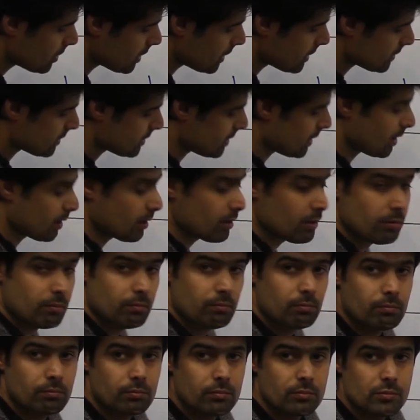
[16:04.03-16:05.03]
testing,
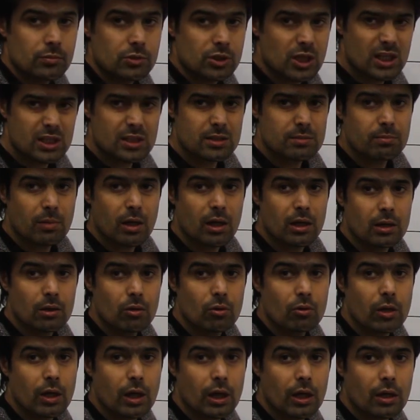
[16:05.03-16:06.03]
just by
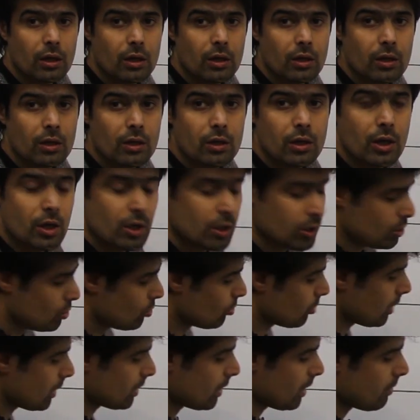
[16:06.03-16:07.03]
looking, you
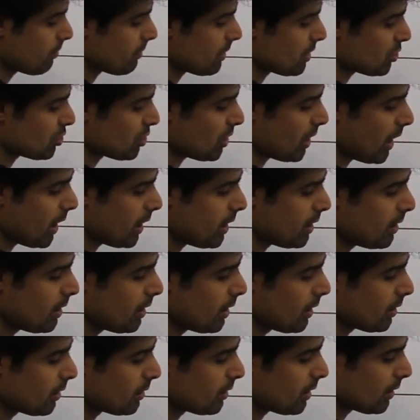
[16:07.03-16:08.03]
can imagine
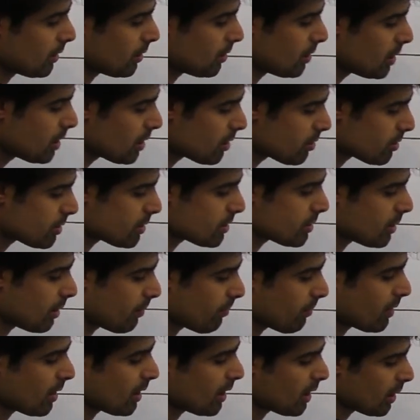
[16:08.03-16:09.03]
that there is
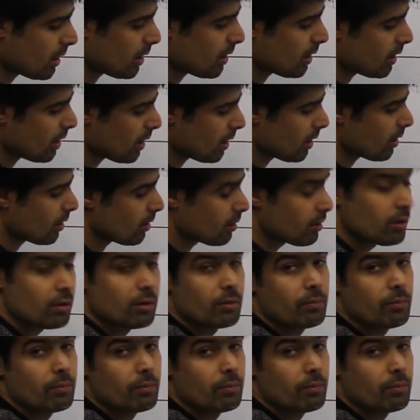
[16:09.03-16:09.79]
something in here.